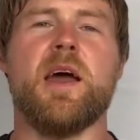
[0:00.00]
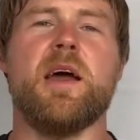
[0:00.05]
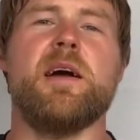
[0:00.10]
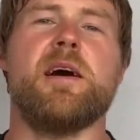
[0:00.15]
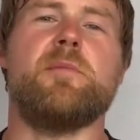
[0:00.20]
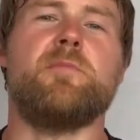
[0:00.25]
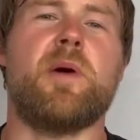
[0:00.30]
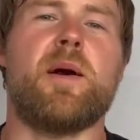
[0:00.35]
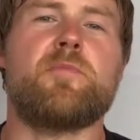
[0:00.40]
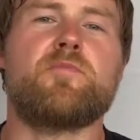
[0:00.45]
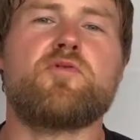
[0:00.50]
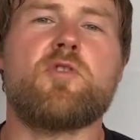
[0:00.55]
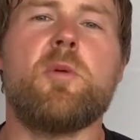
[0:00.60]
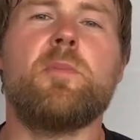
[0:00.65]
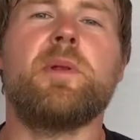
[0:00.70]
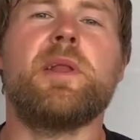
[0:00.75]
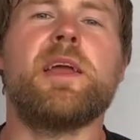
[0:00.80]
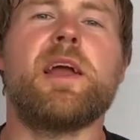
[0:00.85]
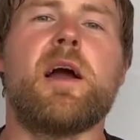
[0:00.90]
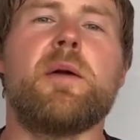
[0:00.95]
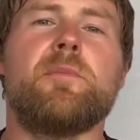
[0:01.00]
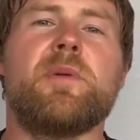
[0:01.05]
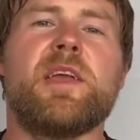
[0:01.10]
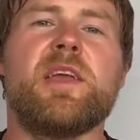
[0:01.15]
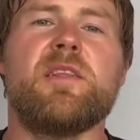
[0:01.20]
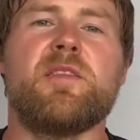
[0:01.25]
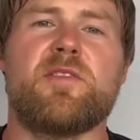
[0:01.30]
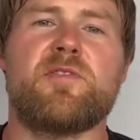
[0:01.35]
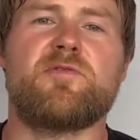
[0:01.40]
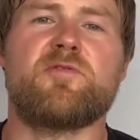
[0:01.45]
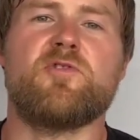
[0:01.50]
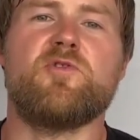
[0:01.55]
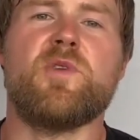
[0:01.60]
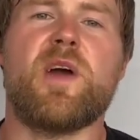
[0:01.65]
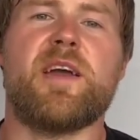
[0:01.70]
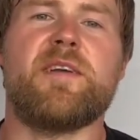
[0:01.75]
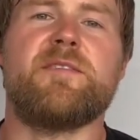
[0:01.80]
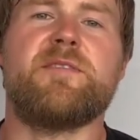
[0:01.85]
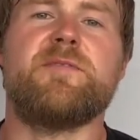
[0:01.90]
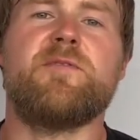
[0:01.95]
And by properly, I mean through
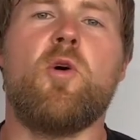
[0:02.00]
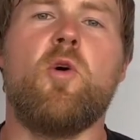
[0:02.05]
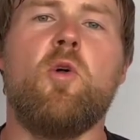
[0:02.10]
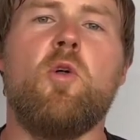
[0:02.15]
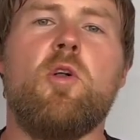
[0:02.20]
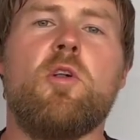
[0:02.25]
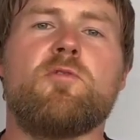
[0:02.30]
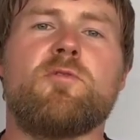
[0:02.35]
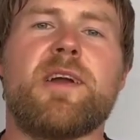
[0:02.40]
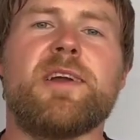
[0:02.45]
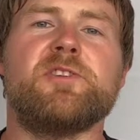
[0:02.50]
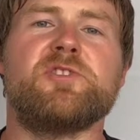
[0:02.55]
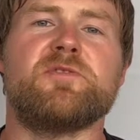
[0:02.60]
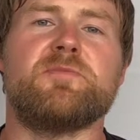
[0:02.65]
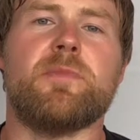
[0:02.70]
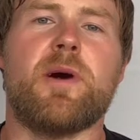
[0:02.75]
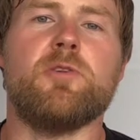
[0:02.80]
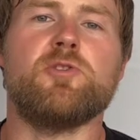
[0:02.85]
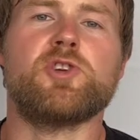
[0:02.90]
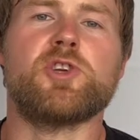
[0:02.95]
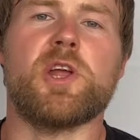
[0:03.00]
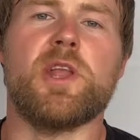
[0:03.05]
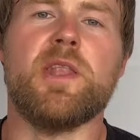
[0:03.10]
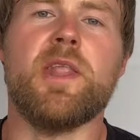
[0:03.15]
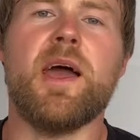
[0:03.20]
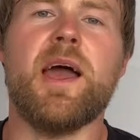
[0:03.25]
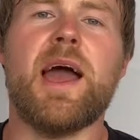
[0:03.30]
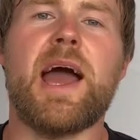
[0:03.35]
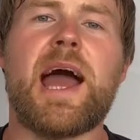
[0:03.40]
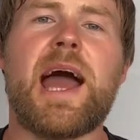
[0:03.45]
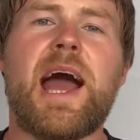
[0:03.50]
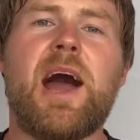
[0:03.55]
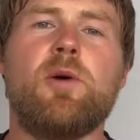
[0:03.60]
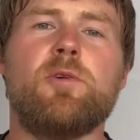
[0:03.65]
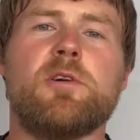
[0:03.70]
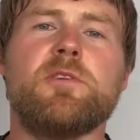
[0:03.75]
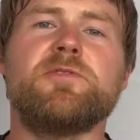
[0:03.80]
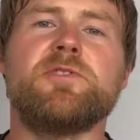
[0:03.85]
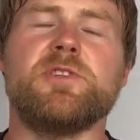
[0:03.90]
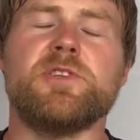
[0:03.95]
a full range of motion. How
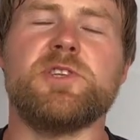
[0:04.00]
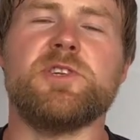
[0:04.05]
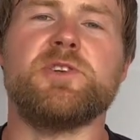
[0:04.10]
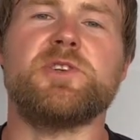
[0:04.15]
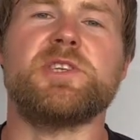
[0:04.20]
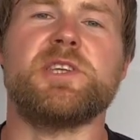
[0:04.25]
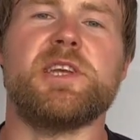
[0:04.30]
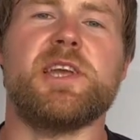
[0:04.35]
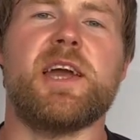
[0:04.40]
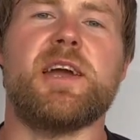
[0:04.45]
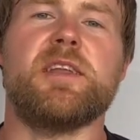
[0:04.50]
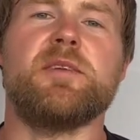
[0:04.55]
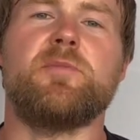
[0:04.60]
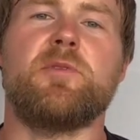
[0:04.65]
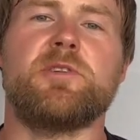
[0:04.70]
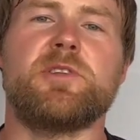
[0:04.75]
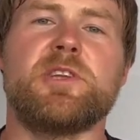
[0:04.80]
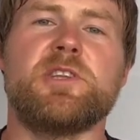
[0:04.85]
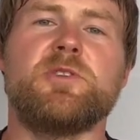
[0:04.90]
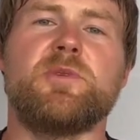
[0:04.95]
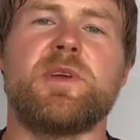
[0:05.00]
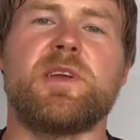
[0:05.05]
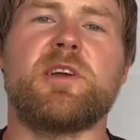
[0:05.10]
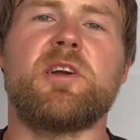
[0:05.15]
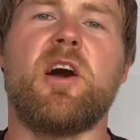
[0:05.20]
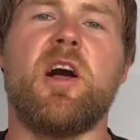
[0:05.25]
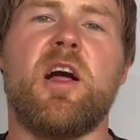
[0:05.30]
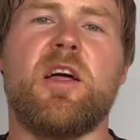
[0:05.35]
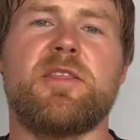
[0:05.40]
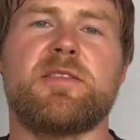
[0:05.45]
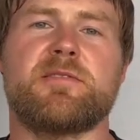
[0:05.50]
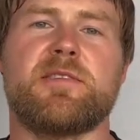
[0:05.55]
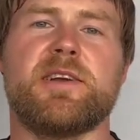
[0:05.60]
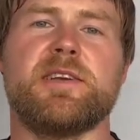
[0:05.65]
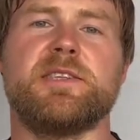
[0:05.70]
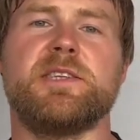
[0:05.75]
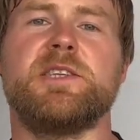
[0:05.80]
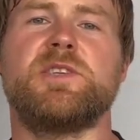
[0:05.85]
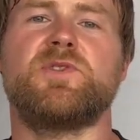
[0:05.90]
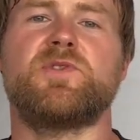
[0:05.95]
often do you see anybody doing calf
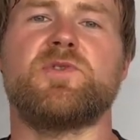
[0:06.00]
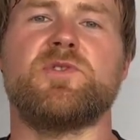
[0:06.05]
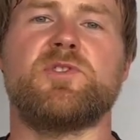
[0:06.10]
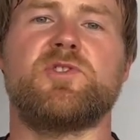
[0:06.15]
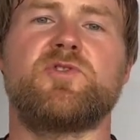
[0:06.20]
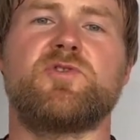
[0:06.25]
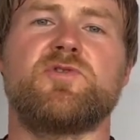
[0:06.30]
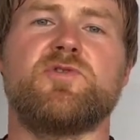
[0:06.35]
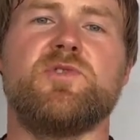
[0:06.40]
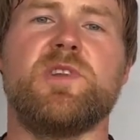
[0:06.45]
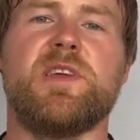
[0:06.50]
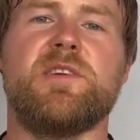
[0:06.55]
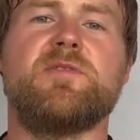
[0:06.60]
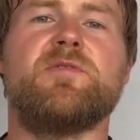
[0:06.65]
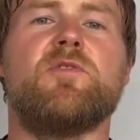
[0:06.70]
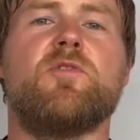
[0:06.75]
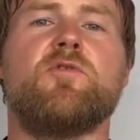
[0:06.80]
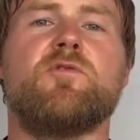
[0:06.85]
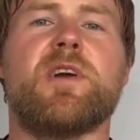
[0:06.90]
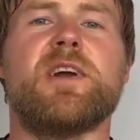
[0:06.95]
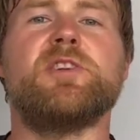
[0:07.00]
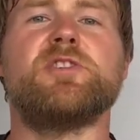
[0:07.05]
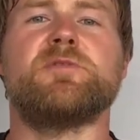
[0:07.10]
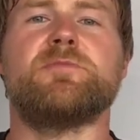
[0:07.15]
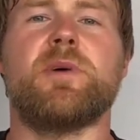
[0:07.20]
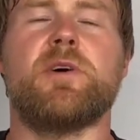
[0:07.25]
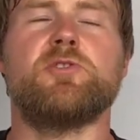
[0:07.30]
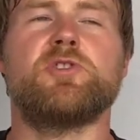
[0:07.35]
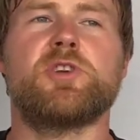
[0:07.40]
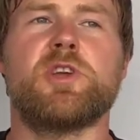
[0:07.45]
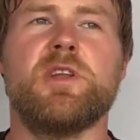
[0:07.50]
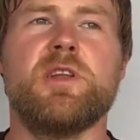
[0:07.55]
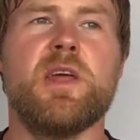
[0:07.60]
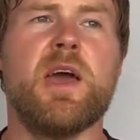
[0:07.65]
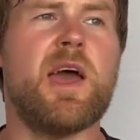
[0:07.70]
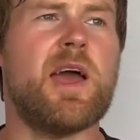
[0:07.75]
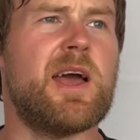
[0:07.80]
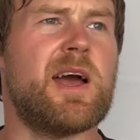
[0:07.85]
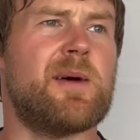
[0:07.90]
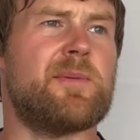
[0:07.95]
raises for a truly full range of motion?
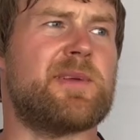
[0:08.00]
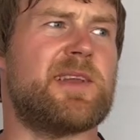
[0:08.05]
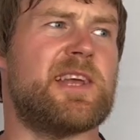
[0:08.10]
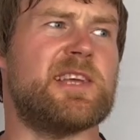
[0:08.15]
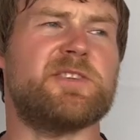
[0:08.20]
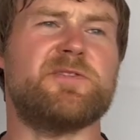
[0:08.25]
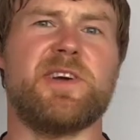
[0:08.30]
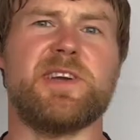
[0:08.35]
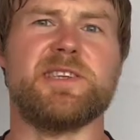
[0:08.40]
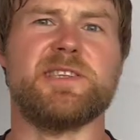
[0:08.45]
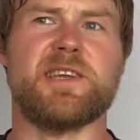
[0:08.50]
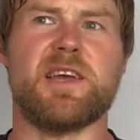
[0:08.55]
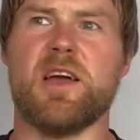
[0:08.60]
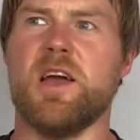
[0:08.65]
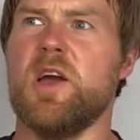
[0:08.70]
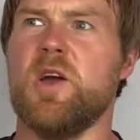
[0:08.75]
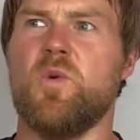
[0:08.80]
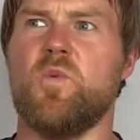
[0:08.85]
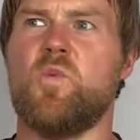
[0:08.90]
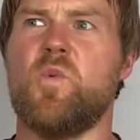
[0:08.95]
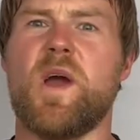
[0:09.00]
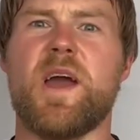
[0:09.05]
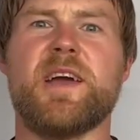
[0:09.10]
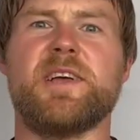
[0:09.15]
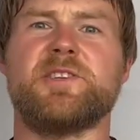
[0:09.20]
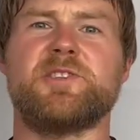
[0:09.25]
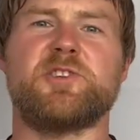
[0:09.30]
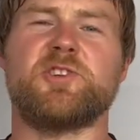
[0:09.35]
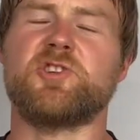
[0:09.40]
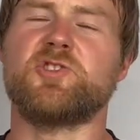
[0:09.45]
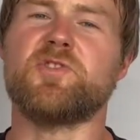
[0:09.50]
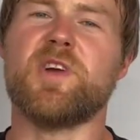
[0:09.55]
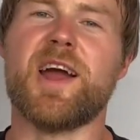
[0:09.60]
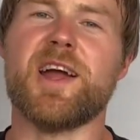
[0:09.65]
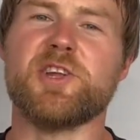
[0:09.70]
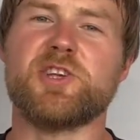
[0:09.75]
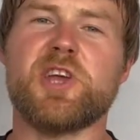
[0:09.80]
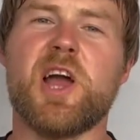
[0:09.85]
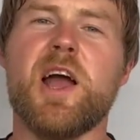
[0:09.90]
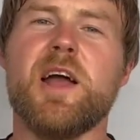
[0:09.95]
I mean, let's face it, where's the
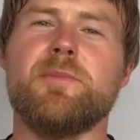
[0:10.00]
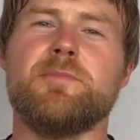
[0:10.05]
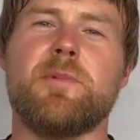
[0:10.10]
stretch?